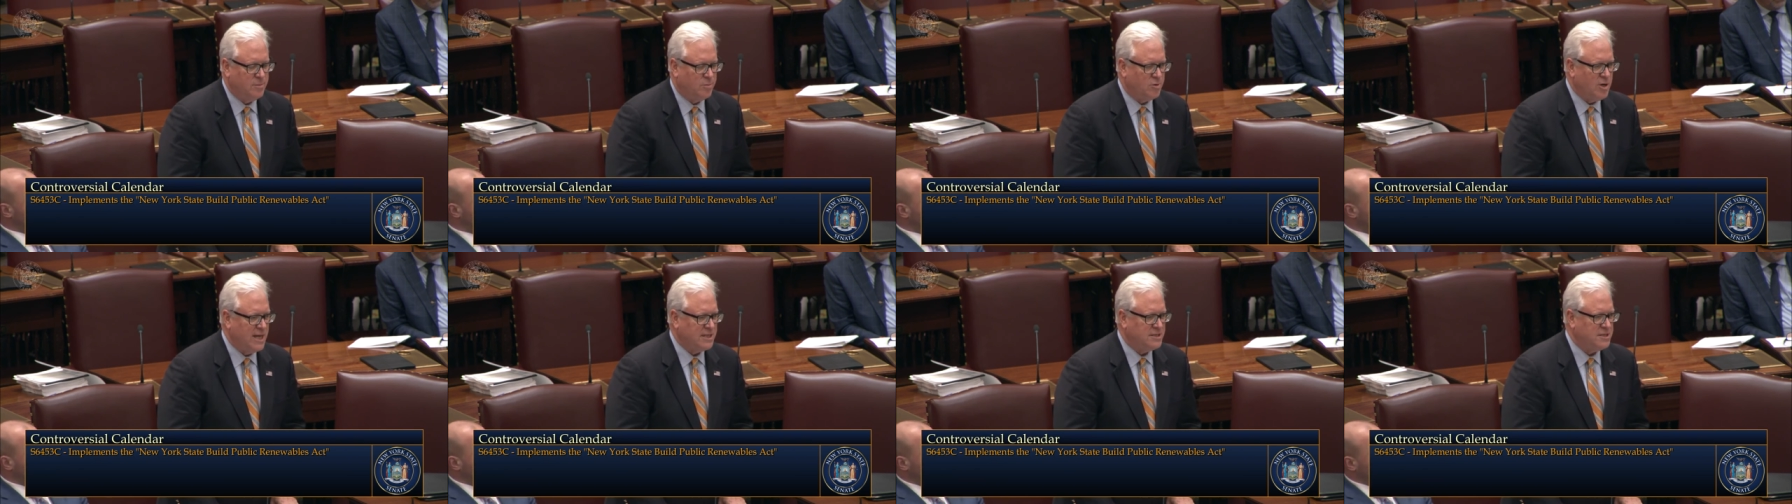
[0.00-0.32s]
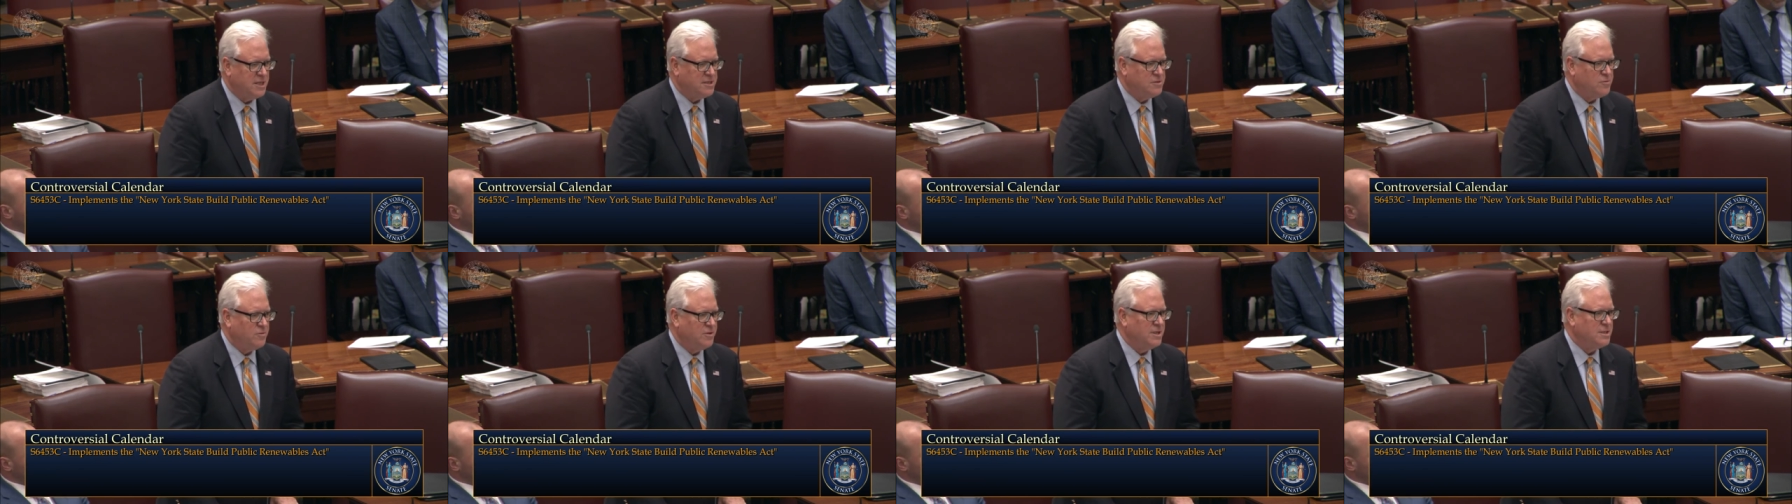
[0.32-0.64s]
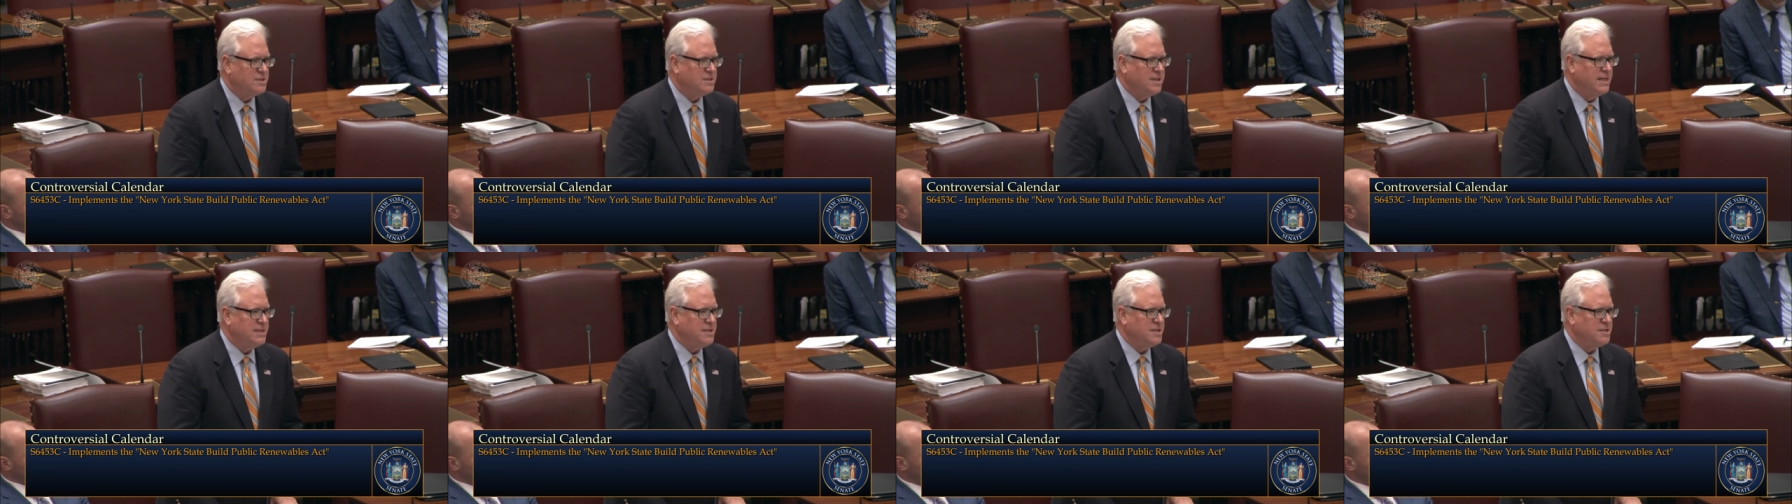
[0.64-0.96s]
process where
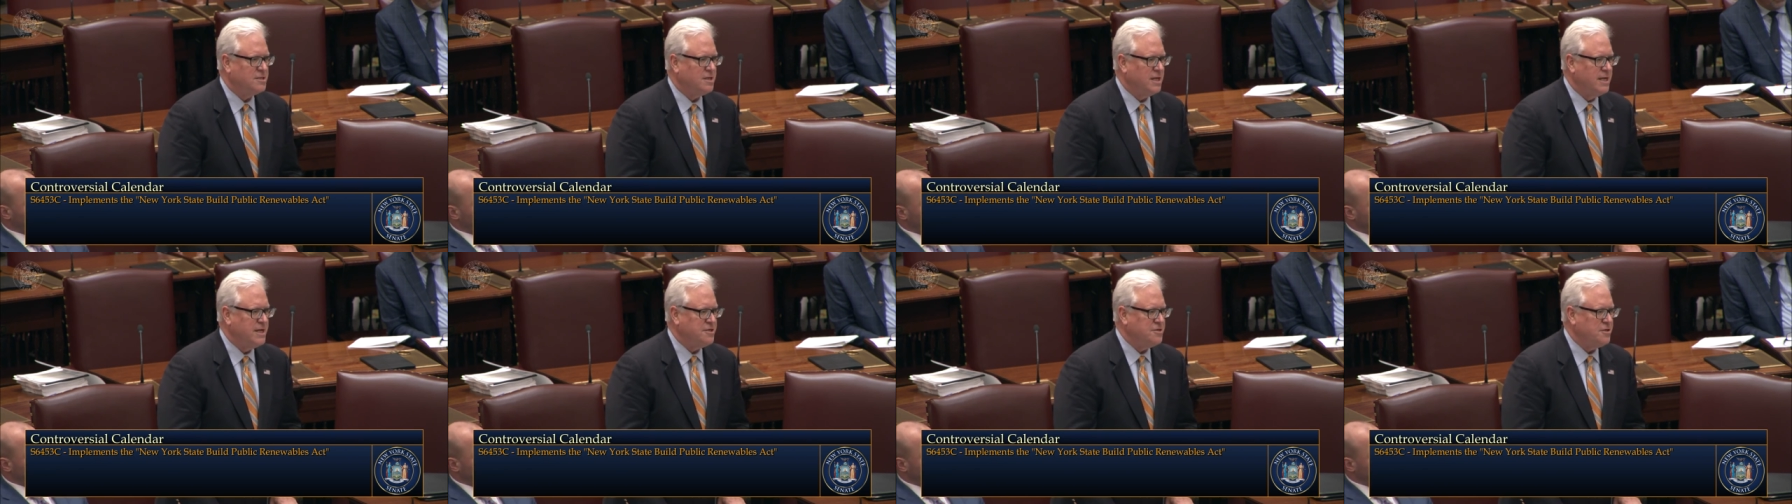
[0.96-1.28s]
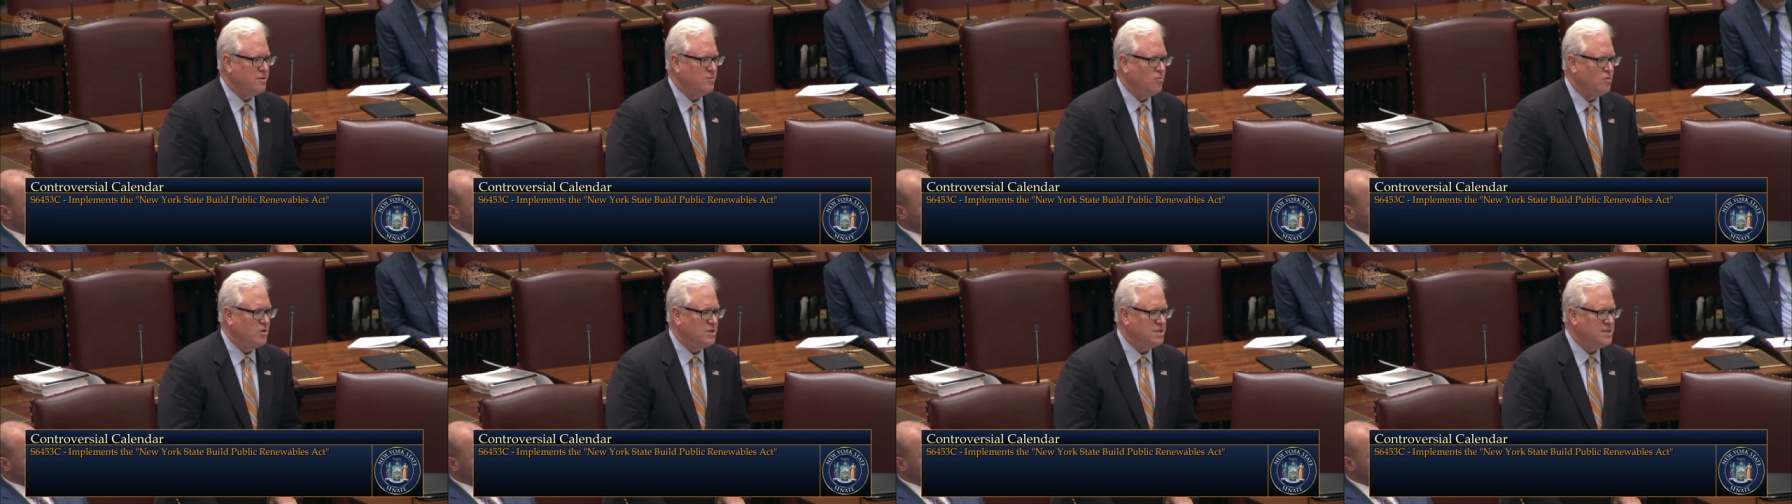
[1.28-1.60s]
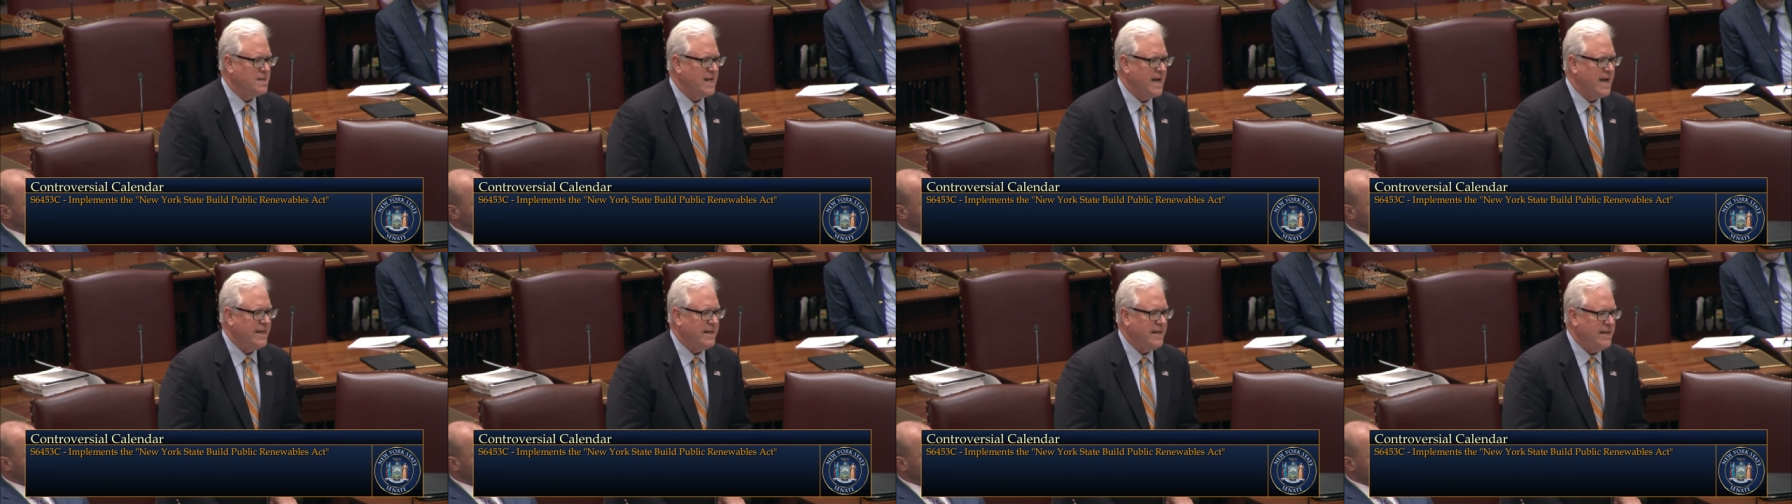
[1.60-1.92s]
this legislation was
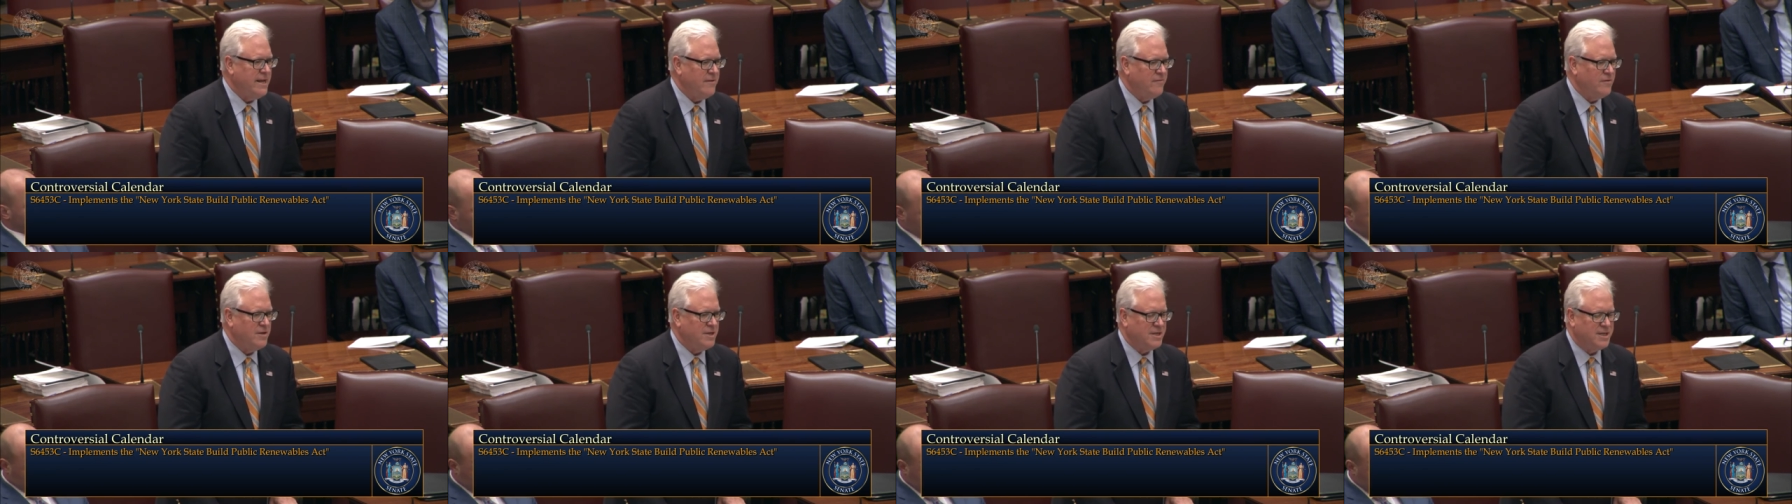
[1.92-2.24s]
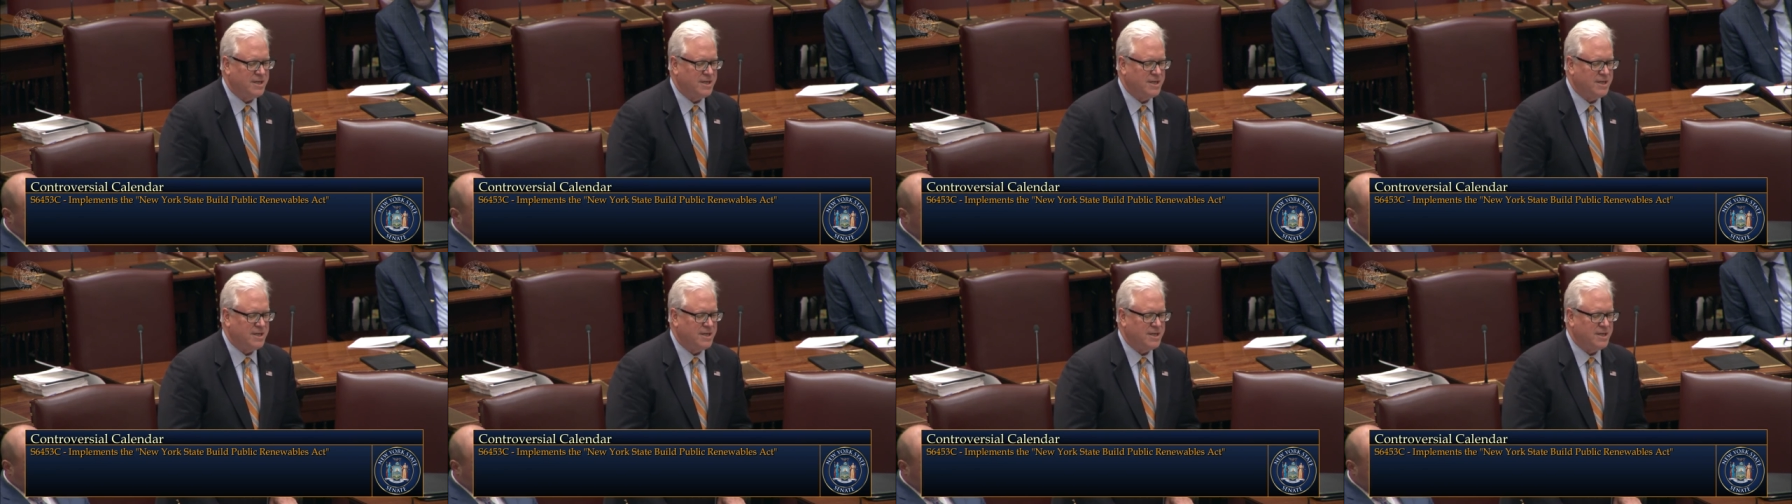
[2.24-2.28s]
not even